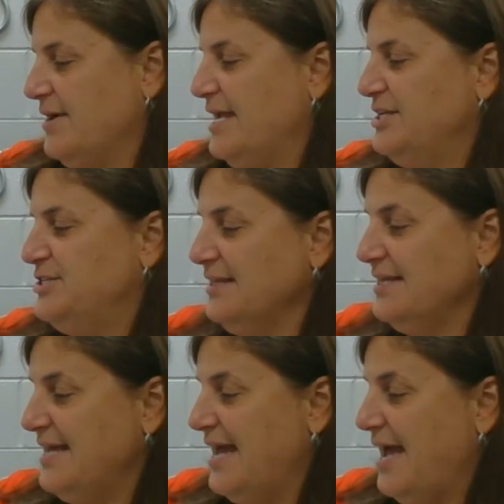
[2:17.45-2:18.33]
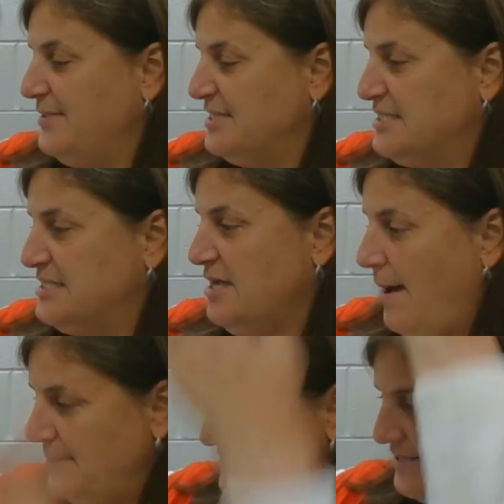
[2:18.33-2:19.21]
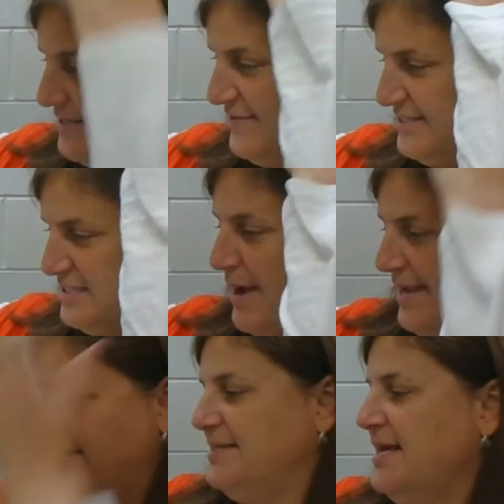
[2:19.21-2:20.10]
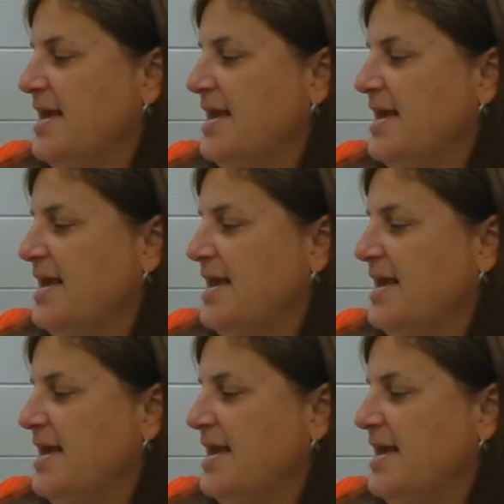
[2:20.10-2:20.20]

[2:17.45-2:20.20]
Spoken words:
He gently tapped the tops of his spikes.